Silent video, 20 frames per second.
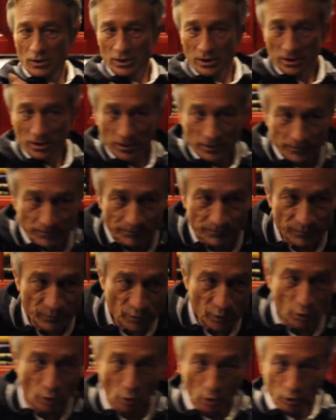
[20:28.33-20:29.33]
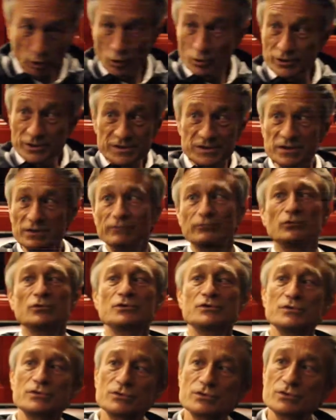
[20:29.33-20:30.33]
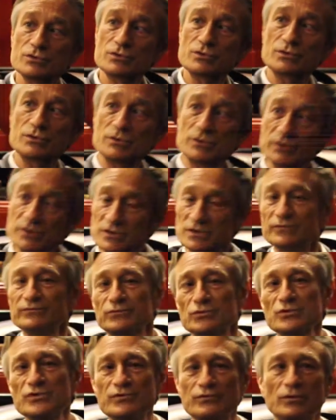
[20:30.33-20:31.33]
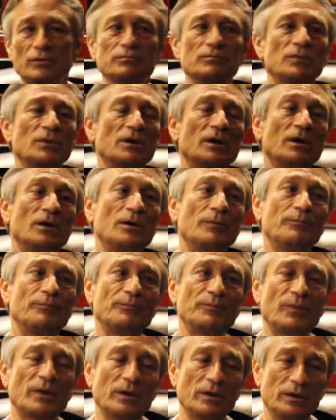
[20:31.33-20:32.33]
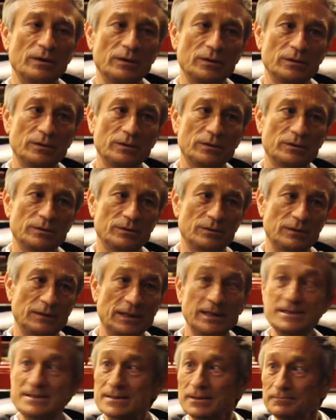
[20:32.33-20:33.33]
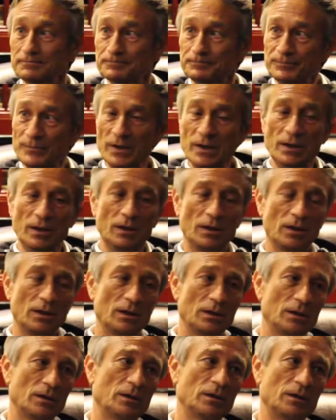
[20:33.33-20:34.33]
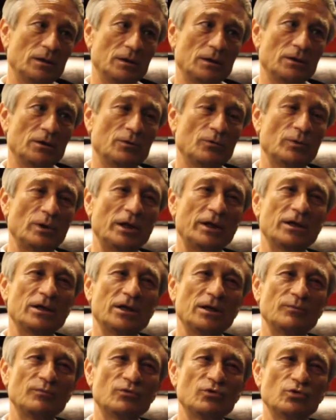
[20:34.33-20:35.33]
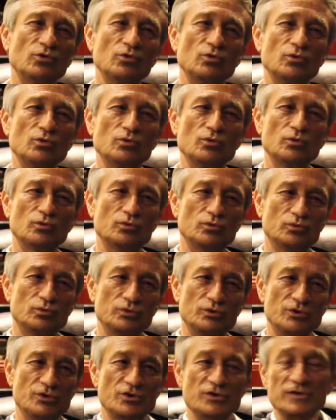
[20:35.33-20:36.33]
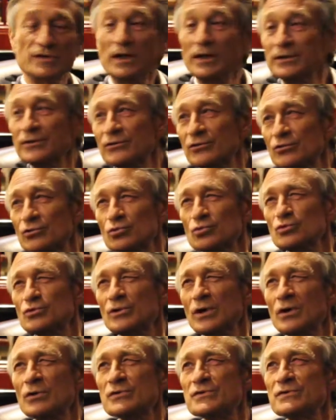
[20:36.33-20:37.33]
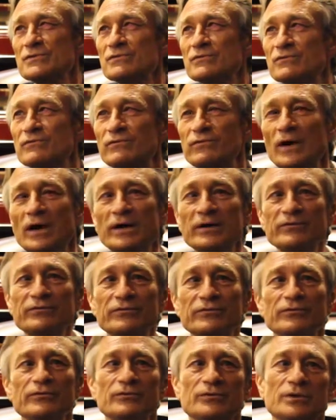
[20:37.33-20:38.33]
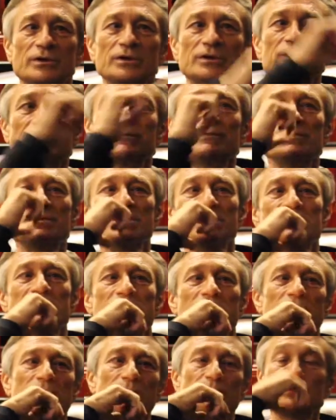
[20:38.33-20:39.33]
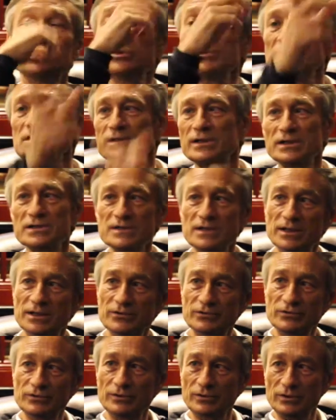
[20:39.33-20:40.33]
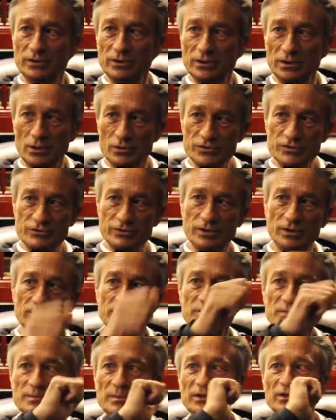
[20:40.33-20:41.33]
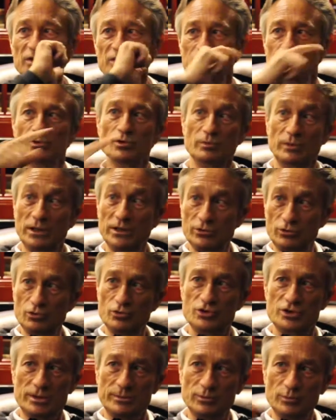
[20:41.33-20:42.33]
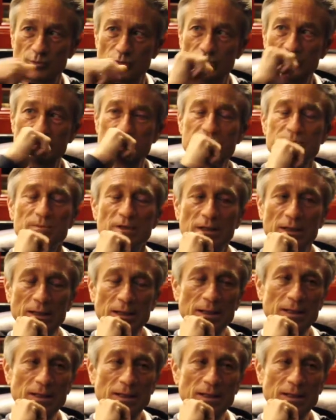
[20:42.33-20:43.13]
Um, you all know Christian Fuchs, Christian Fuchs from uh, uh Leicester. Uh, when I came to signed 2005 uh, with the Bundesliga side in, in Austria. The Matthias Burgwell and took Jabu Pule with me